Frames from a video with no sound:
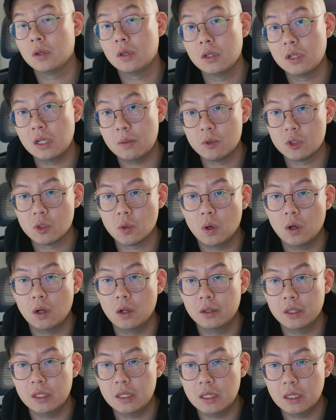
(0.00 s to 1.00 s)
good image
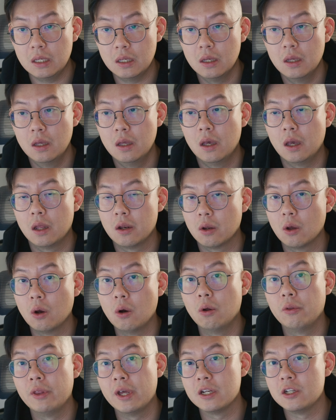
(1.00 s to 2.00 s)
quality and
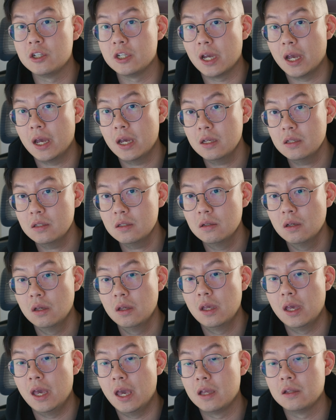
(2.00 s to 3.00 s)
all that jazz,
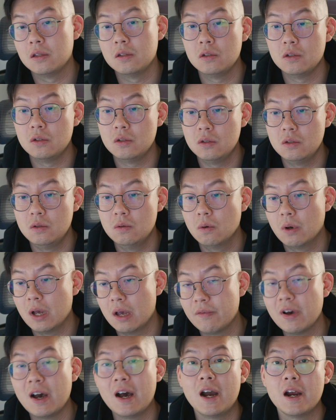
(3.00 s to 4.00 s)
and you'll
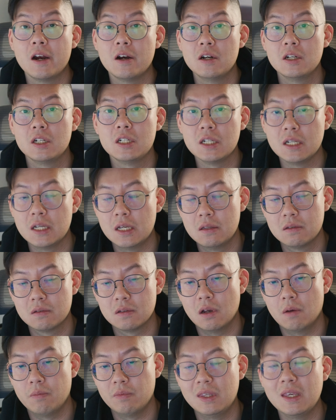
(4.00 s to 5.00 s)
have a higher
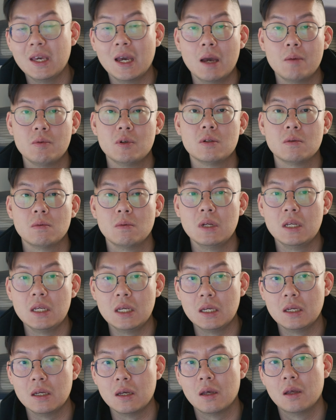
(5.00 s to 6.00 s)
chance of
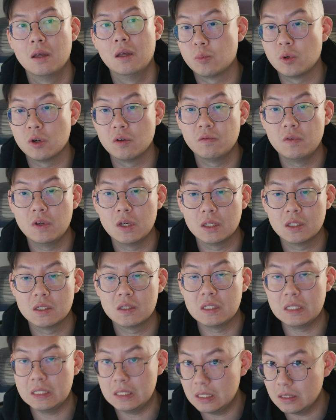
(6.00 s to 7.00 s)
capturing perfect
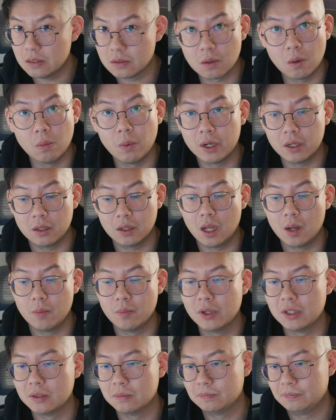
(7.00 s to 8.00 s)
scenes or whatnot.
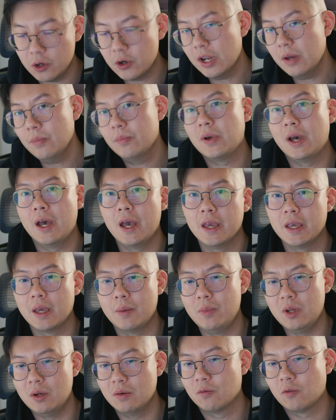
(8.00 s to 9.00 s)
But you're not buying
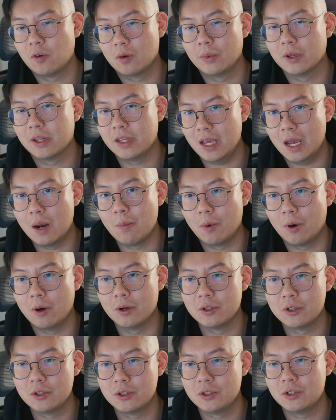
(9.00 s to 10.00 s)
a medium format
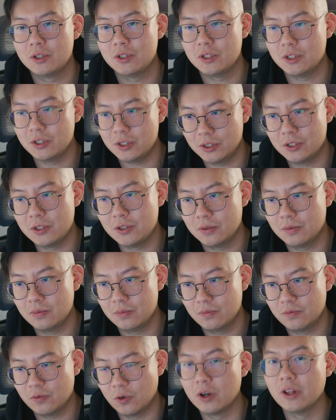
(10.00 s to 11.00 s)
camera
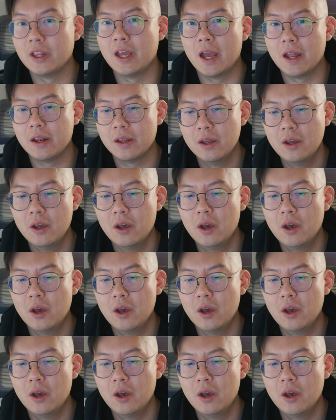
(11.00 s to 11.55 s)
for that.